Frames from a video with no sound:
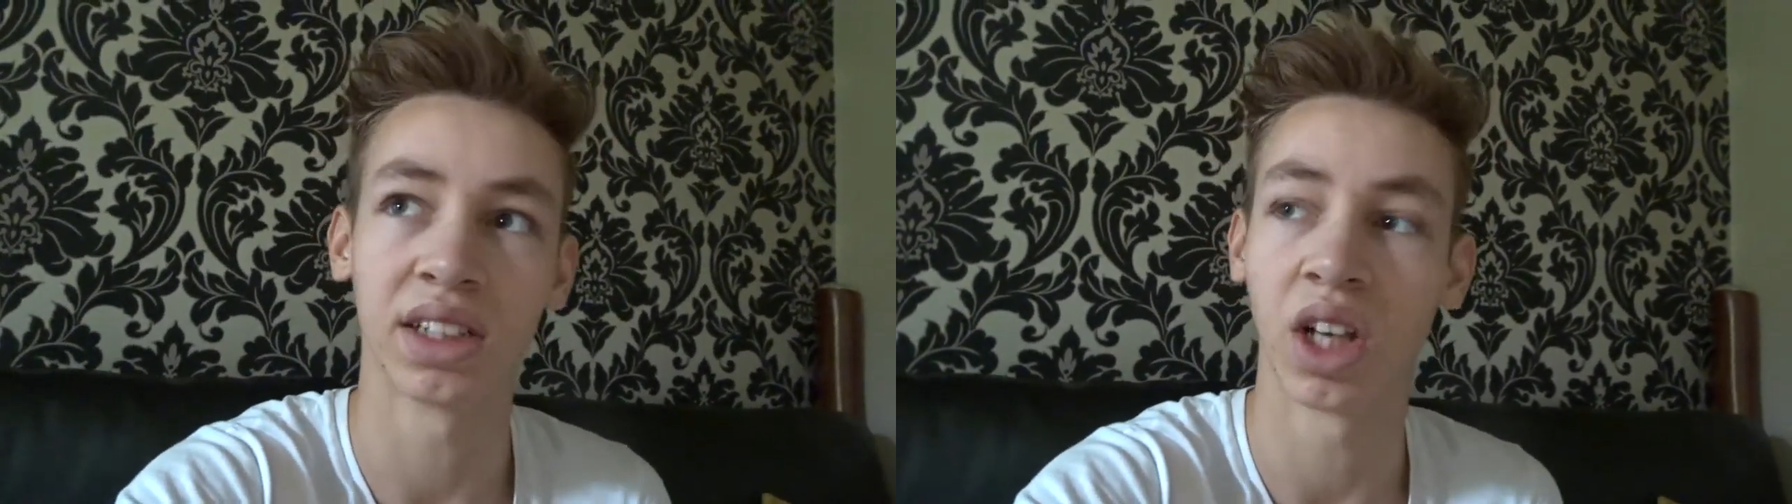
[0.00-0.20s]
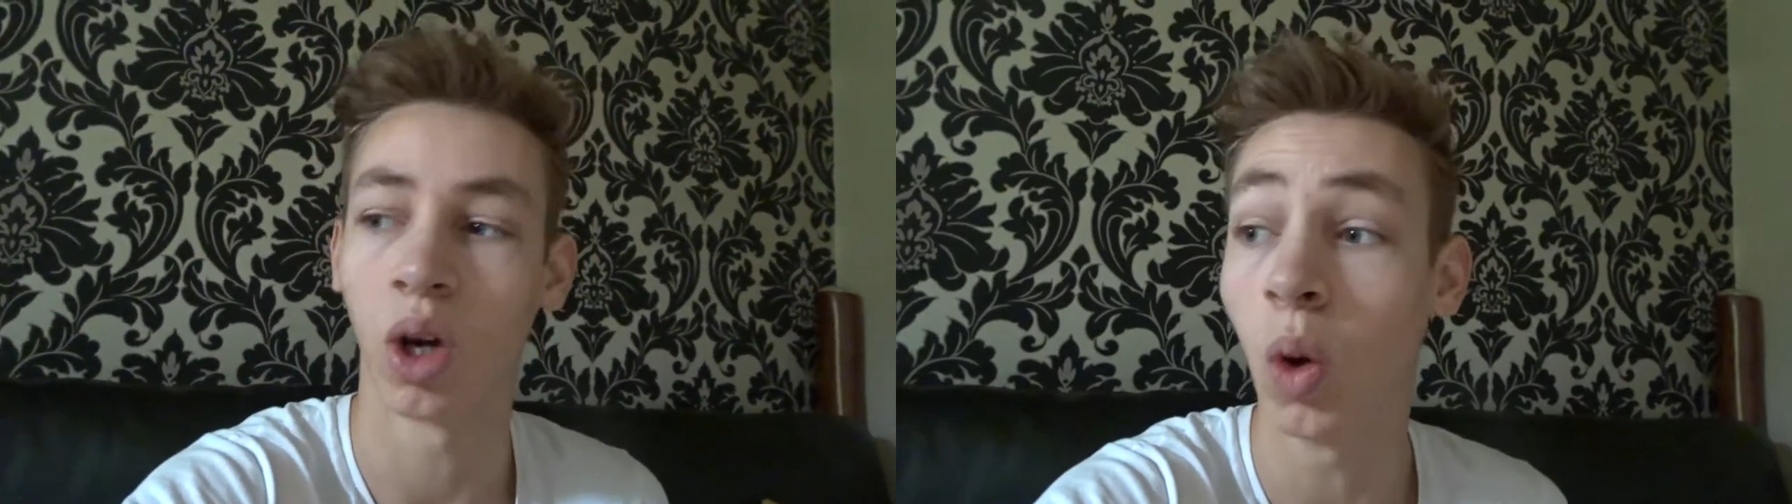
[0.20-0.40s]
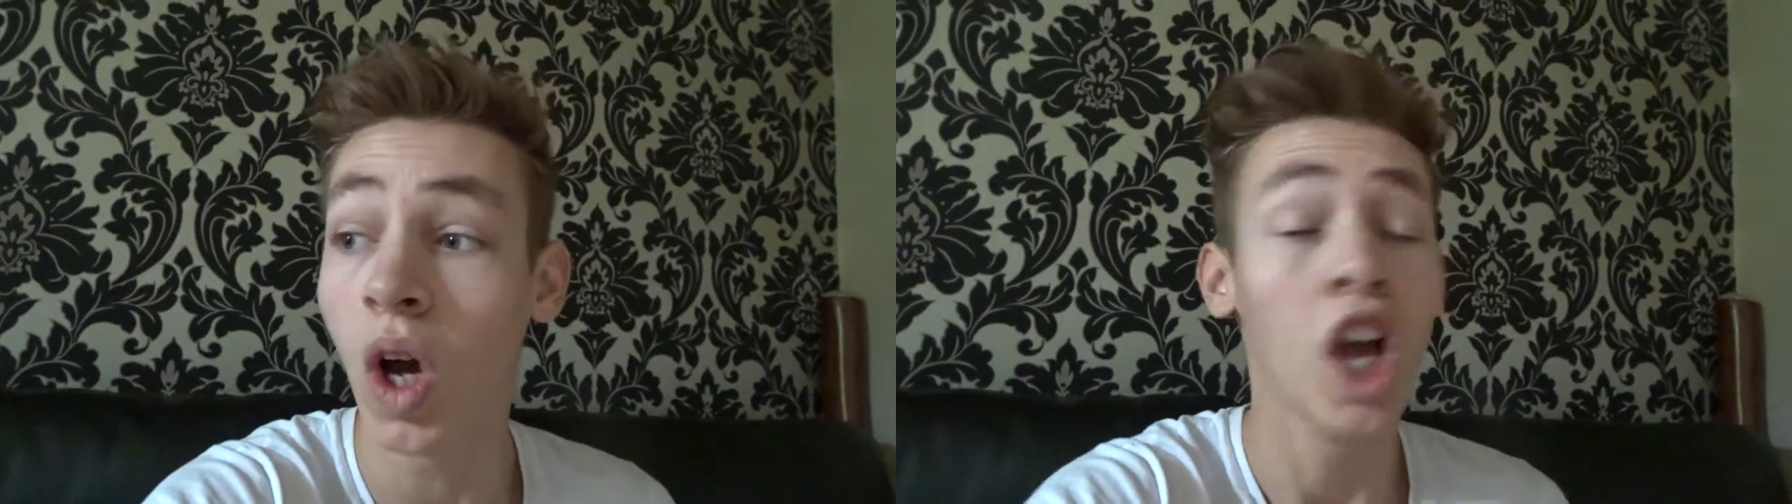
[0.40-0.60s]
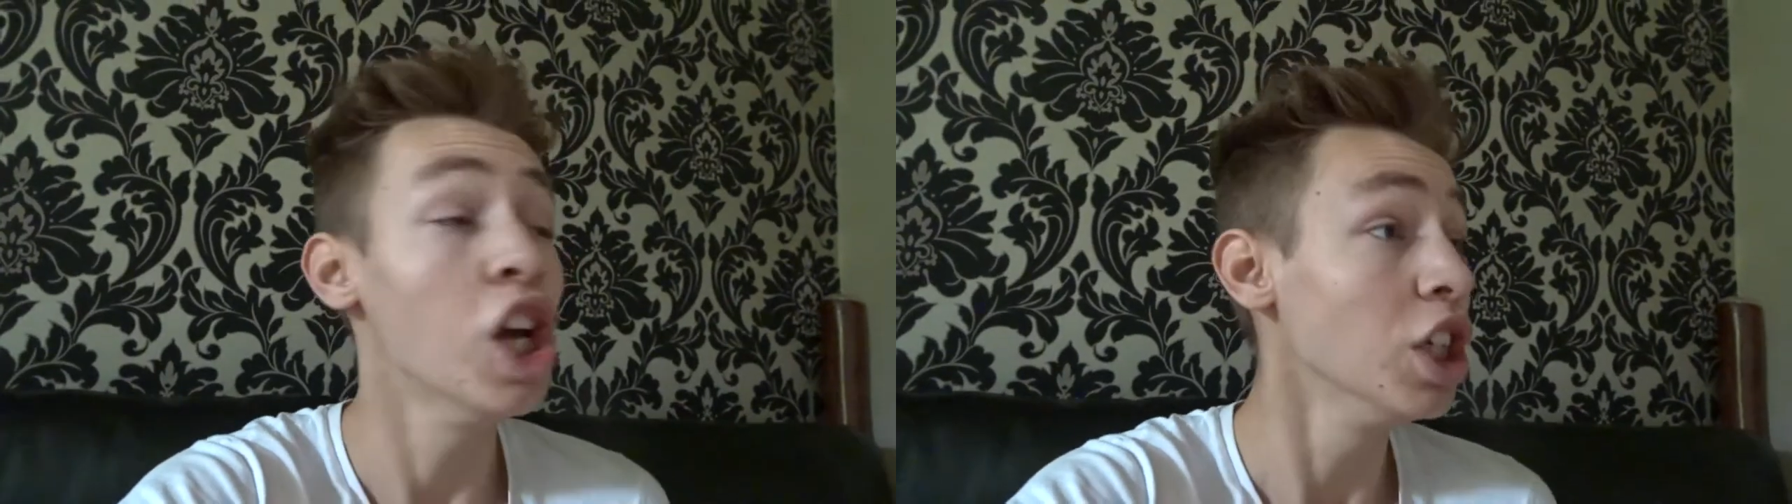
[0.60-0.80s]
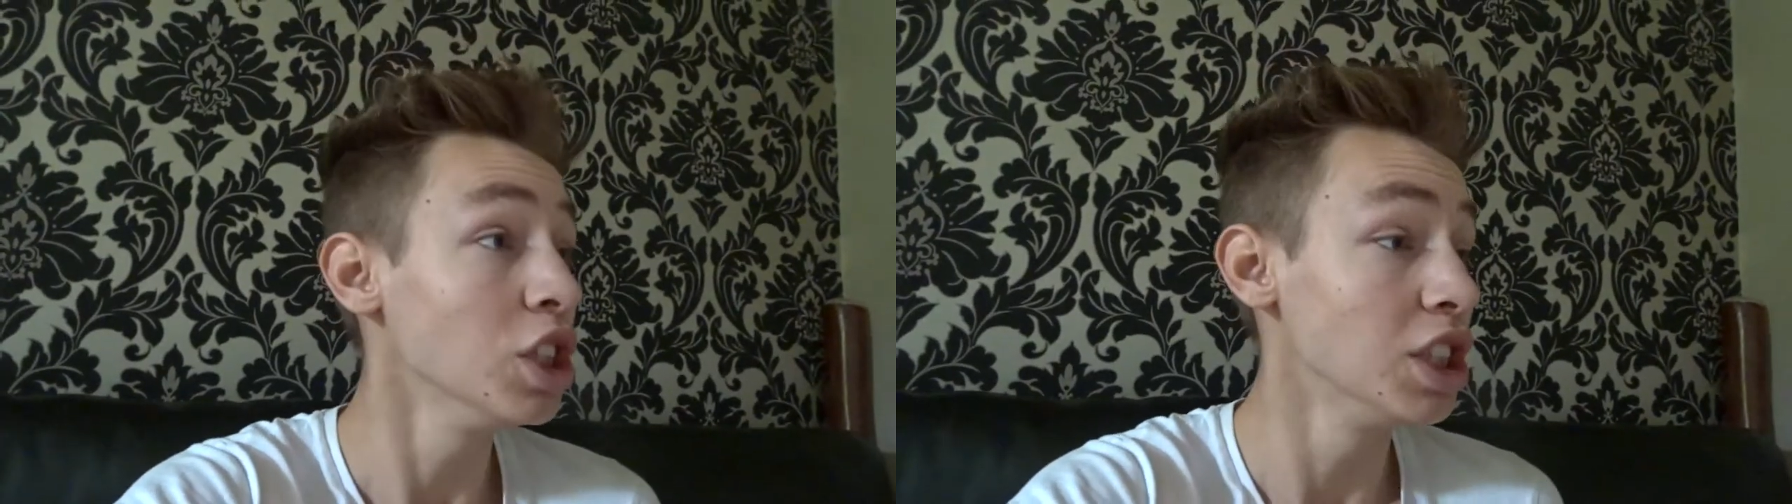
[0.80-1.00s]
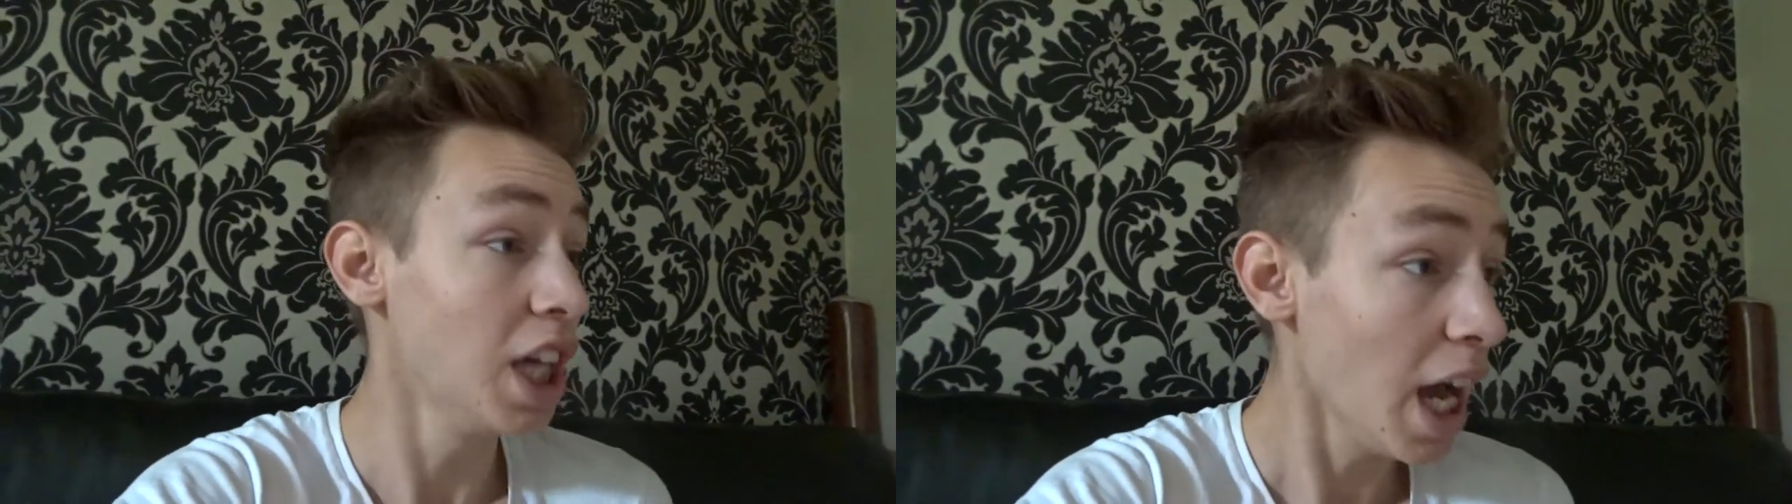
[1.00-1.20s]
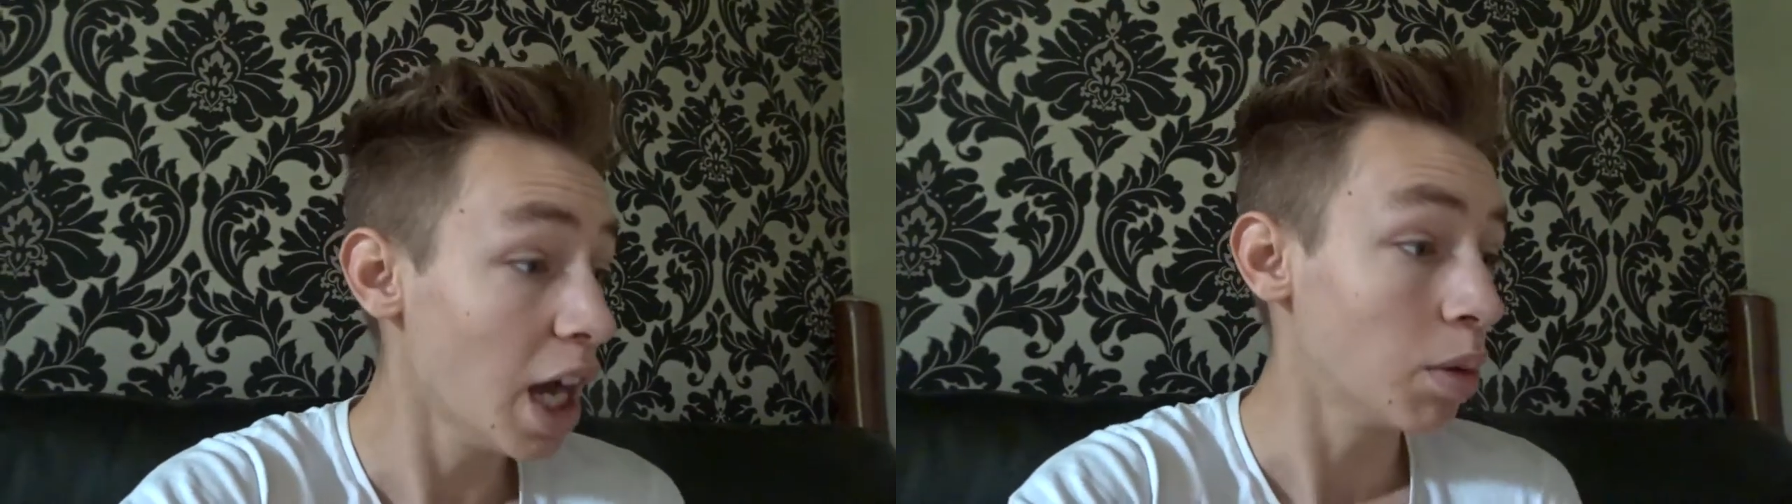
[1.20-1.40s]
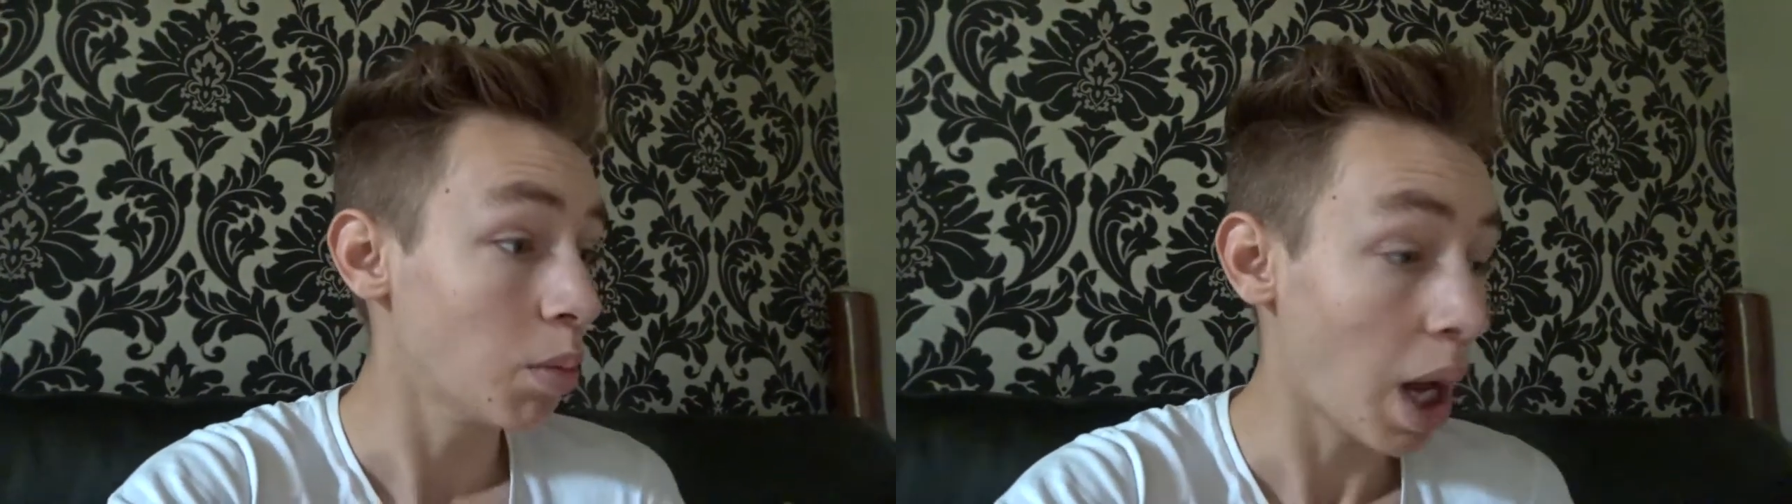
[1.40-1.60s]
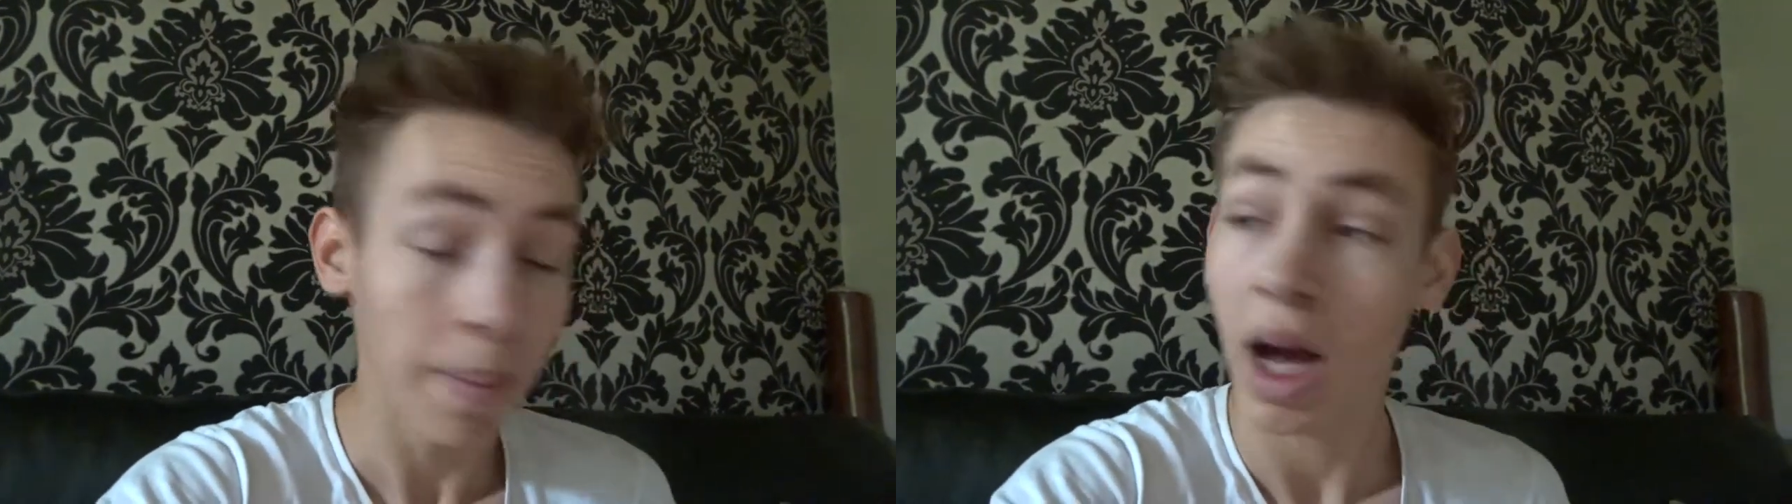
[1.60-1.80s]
So yeah, I'm